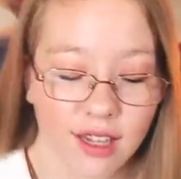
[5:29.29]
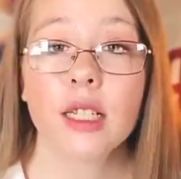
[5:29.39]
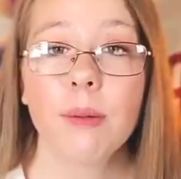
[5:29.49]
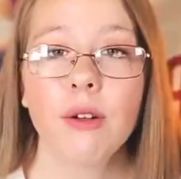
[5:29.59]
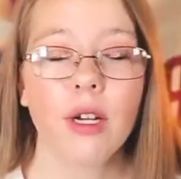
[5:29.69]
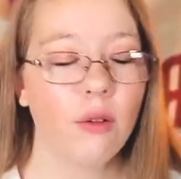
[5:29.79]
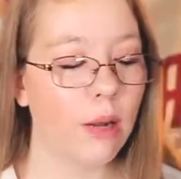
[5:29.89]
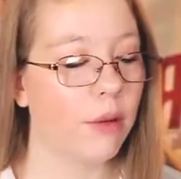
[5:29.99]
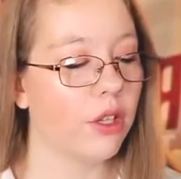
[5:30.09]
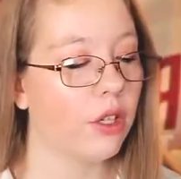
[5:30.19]
That's my great
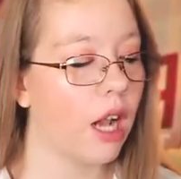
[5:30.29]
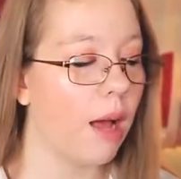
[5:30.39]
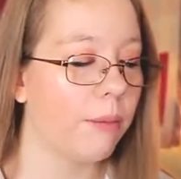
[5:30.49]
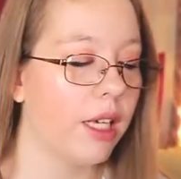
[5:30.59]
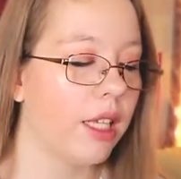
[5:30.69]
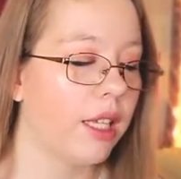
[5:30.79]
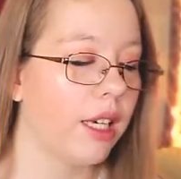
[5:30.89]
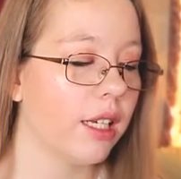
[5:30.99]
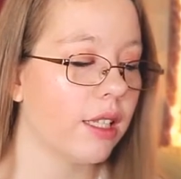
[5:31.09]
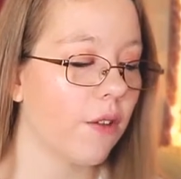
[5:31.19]
grandmother got me
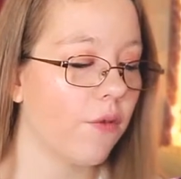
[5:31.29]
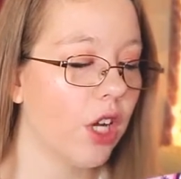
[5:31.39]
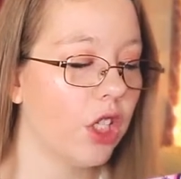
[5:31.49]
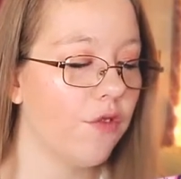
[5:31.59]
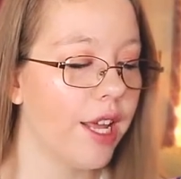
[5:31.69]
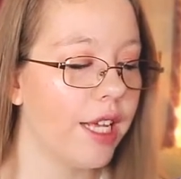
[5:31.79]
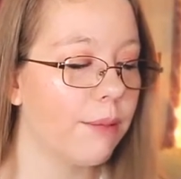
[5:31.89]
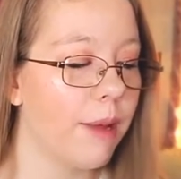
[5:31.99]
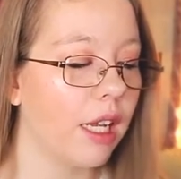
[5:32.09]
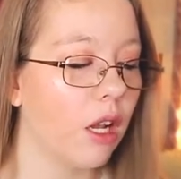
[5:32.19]
this fresh face
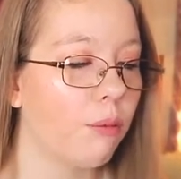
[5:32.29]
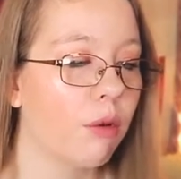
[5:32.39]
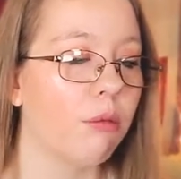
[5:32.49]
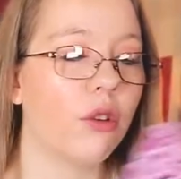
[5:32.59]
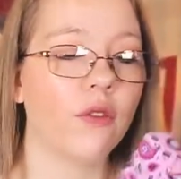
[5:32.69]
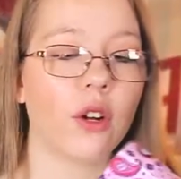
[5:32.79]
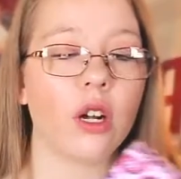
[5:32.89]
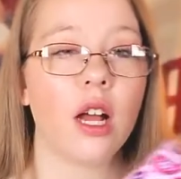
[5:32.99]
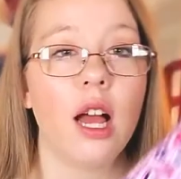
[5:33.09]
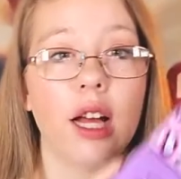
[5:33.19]
makeup
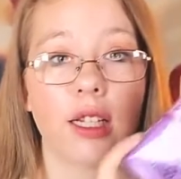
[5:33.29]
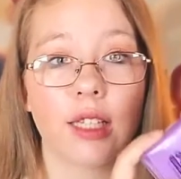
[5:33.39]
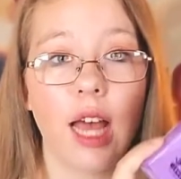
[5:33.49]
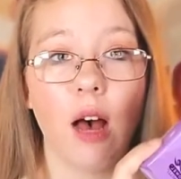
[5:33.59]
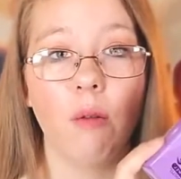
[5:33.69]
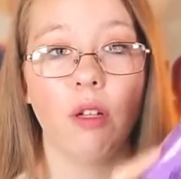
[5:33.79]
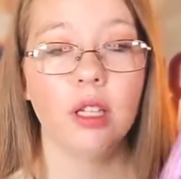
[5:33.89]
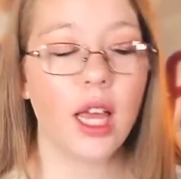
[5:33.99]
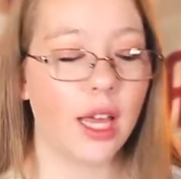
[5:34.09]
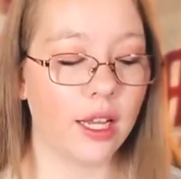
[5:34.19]
remover
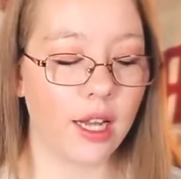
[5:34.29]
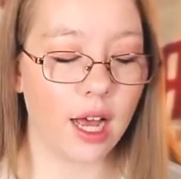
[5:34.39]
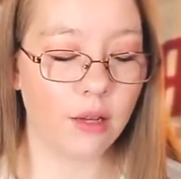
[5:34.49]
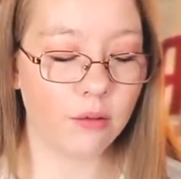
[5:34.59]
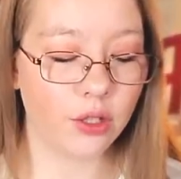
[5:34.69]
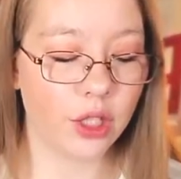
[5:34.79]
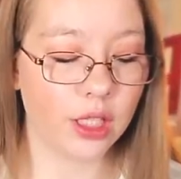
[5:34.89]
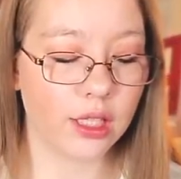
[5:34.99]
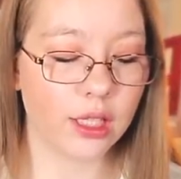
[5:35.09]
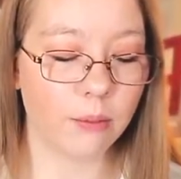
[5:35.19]
towel, and I will
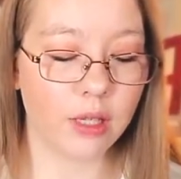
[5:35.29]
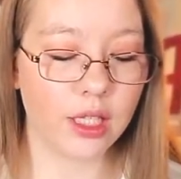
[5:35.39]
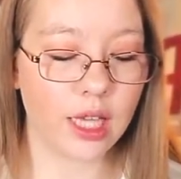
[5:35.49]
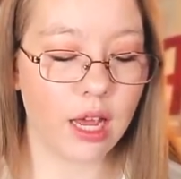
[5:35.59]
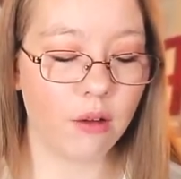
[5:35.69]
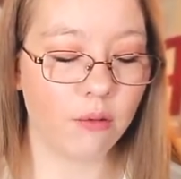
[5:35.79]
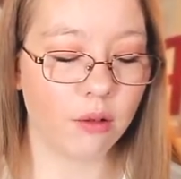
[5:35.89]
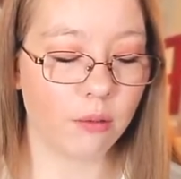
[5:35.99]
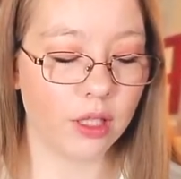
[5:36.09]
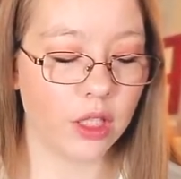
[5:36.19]
just slip this out real
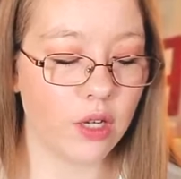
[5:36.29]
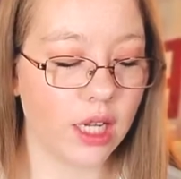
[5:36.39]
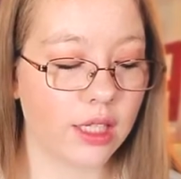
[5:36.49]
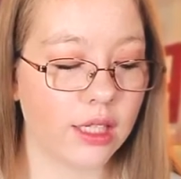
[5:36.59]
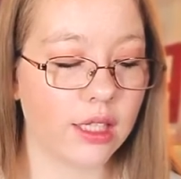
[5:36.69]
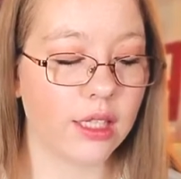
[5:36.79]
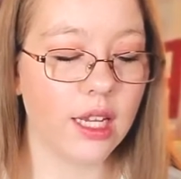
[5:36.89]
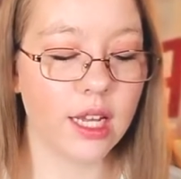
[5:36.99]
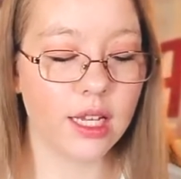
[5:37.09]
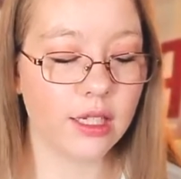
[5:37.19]
quick so you guys can
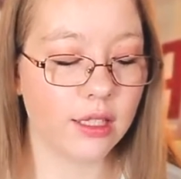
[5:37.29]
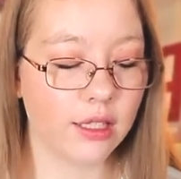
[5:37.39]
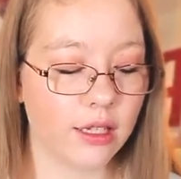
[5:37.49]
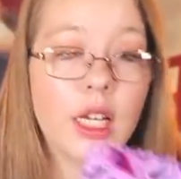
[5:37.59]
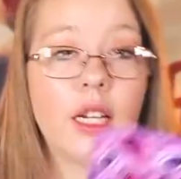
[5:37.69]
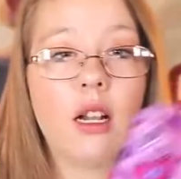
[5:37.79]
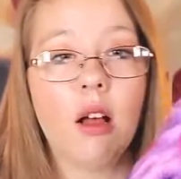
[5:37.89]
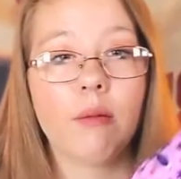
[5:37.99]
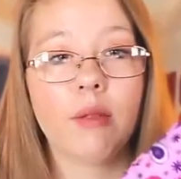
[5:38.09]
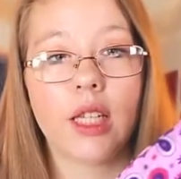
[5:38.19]
see it. It
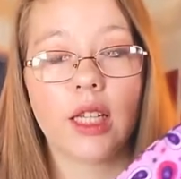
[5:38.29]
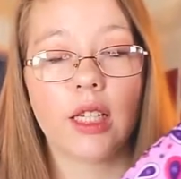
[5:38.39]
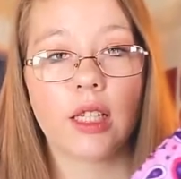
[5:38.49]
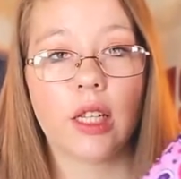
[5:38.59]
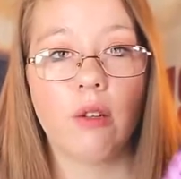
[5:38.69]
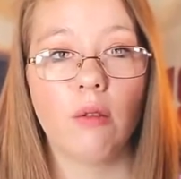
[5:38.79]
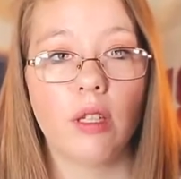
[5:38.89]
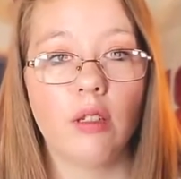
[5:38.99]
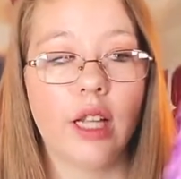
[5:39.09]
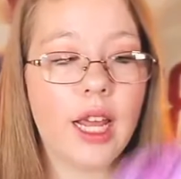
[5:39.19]
comes in this cute
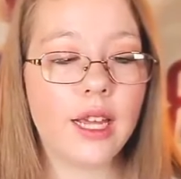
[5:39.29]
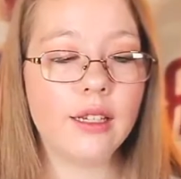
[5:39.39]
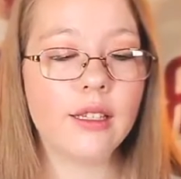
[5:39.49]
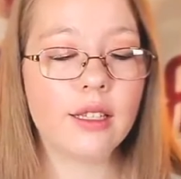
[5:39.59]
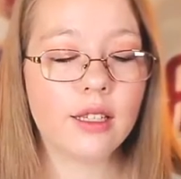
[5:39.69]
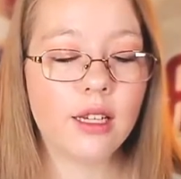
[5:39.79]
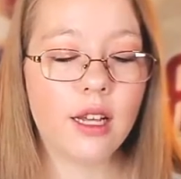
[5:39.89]
little case.